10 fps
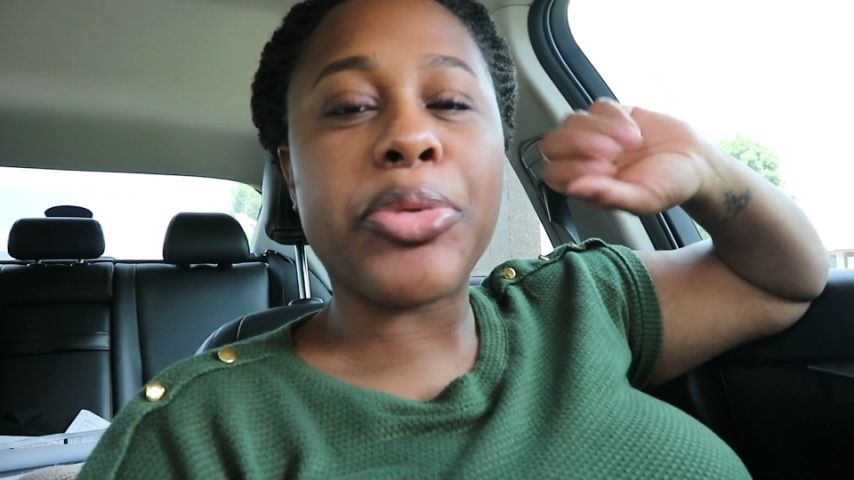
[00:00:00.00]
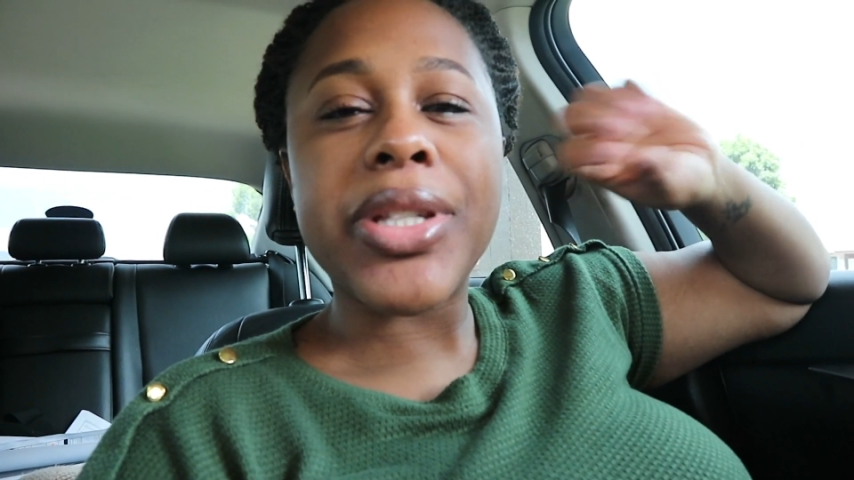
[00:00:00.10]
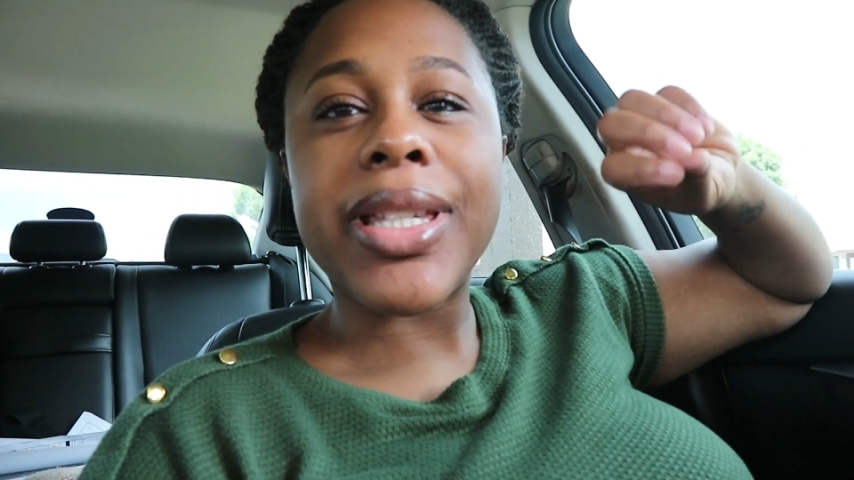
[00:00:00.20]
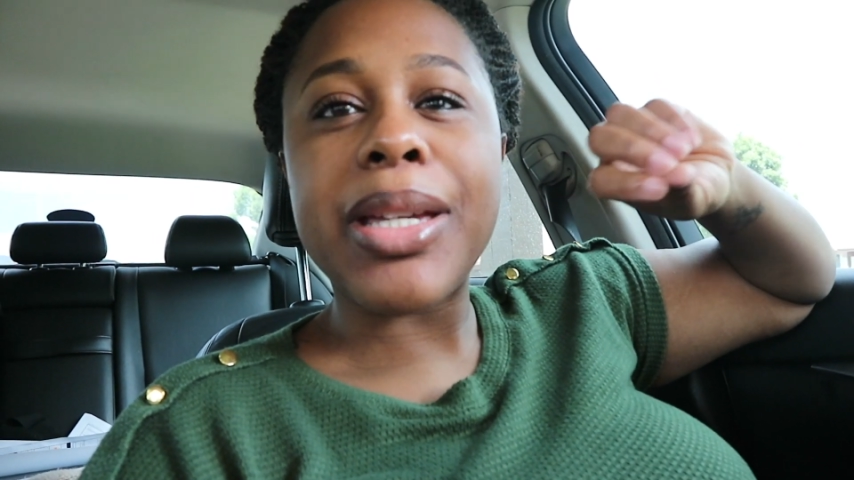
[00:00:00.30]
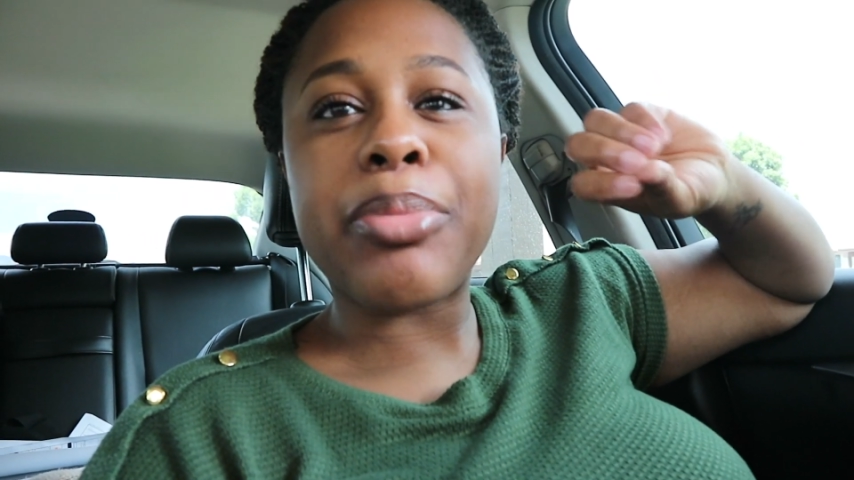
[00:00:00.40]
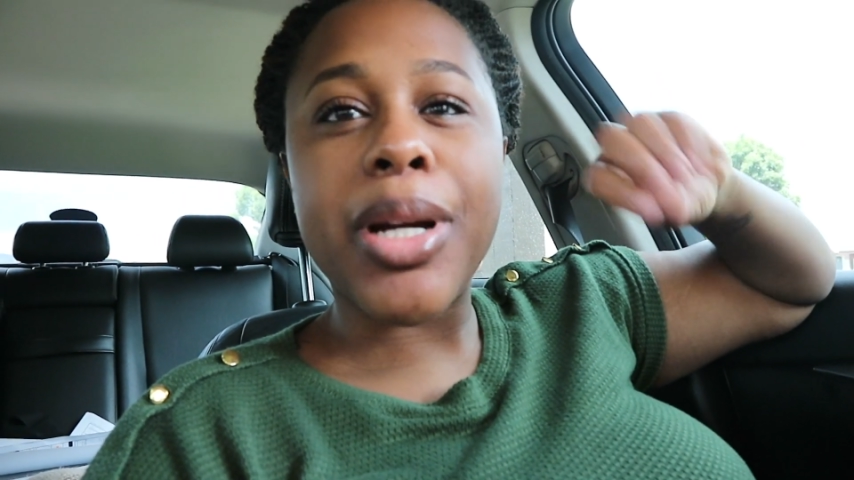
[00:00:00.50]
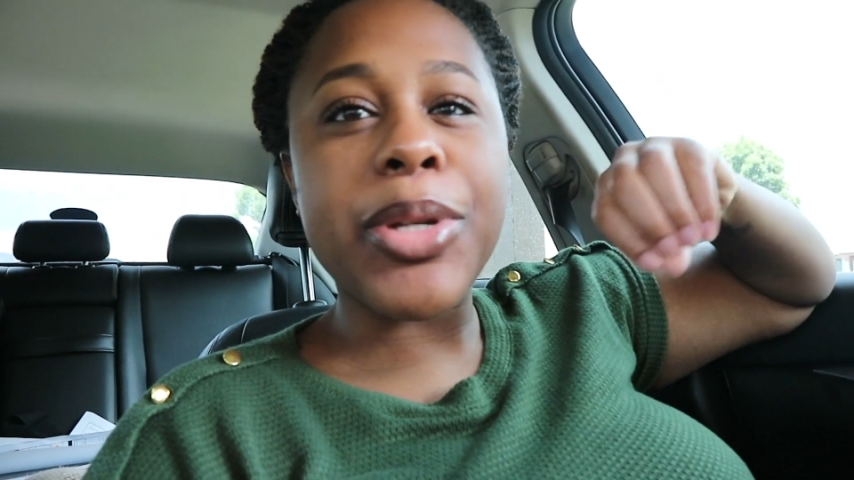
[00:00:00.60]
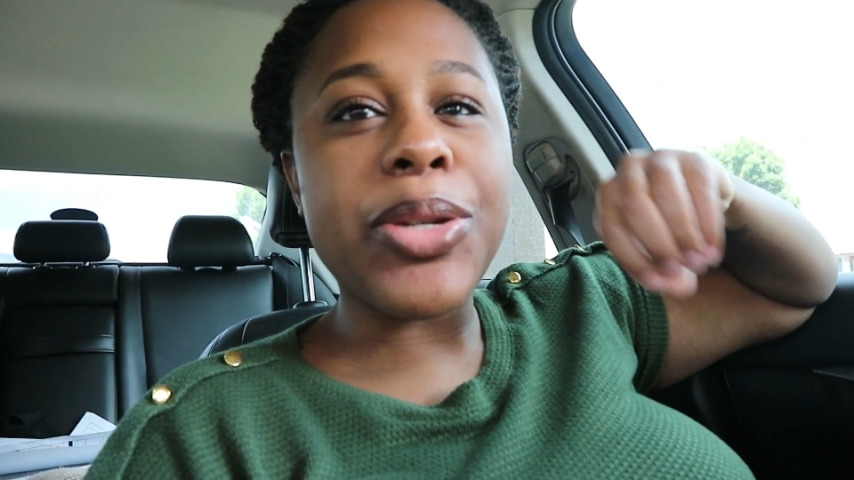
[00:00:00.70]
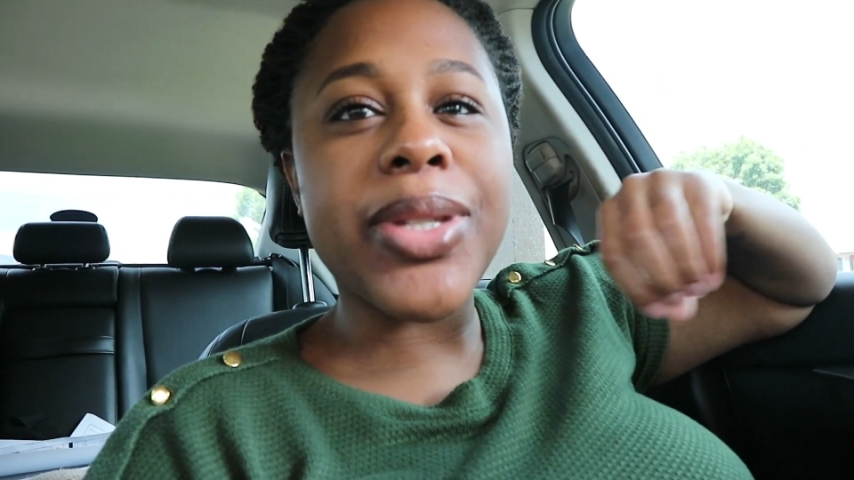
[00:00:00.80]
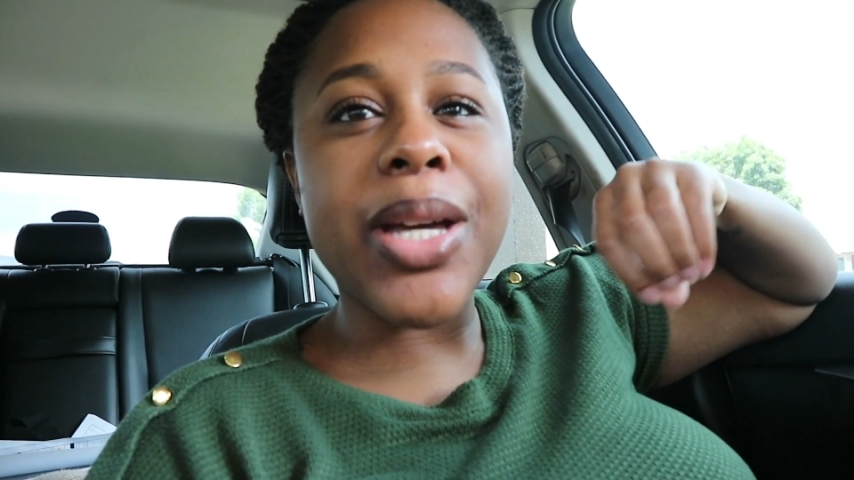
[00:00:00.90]
brisket
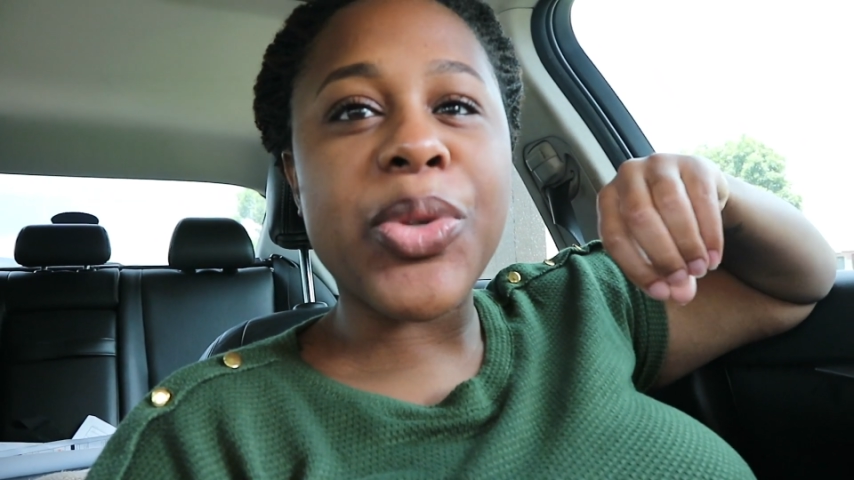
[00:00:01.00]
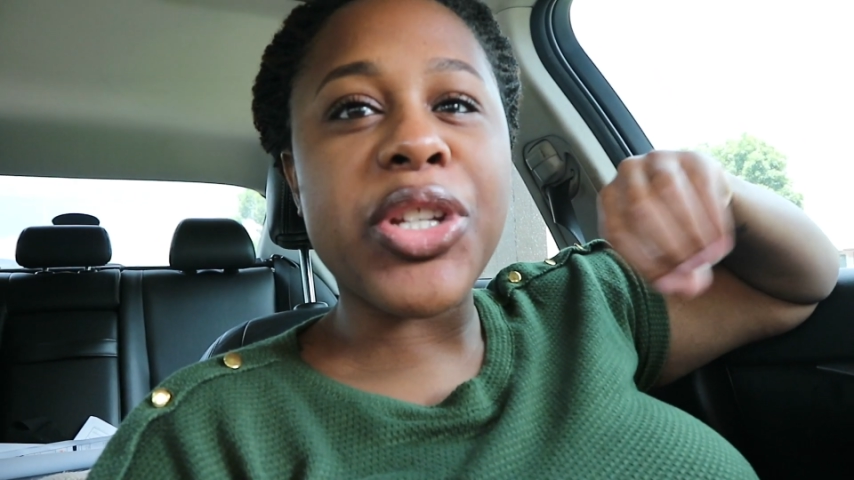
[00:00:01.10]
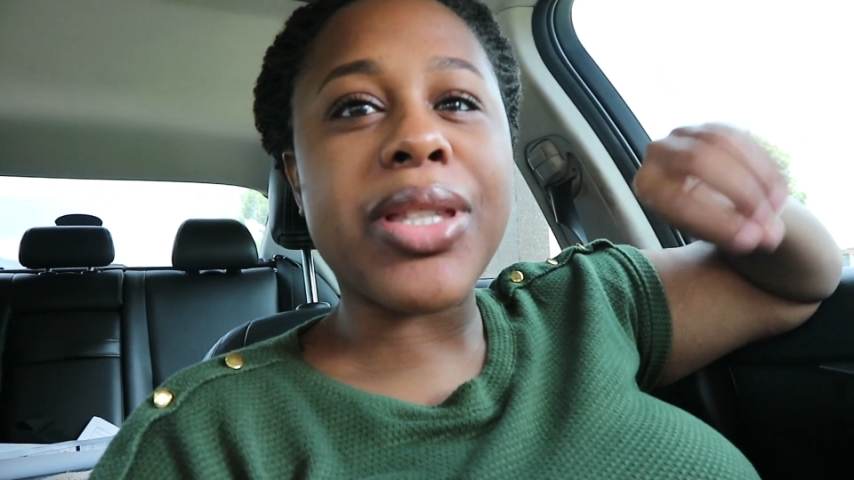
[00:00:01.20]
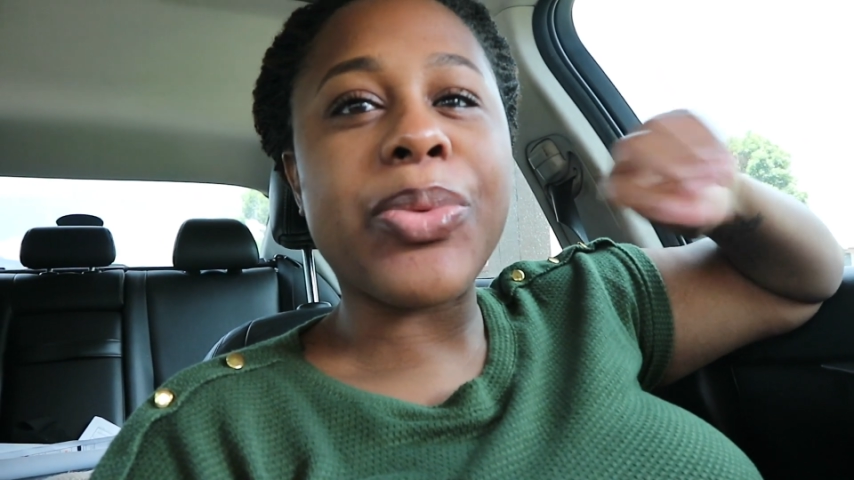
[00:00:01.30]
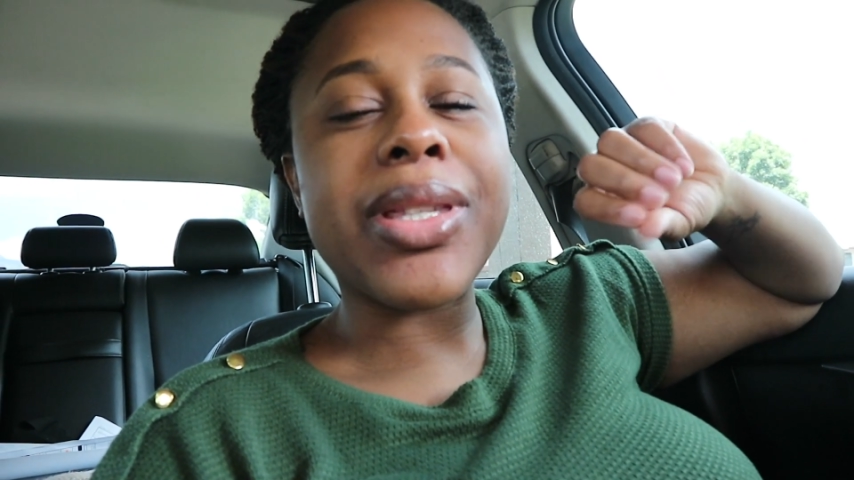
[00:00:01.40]
barbecue sandwiches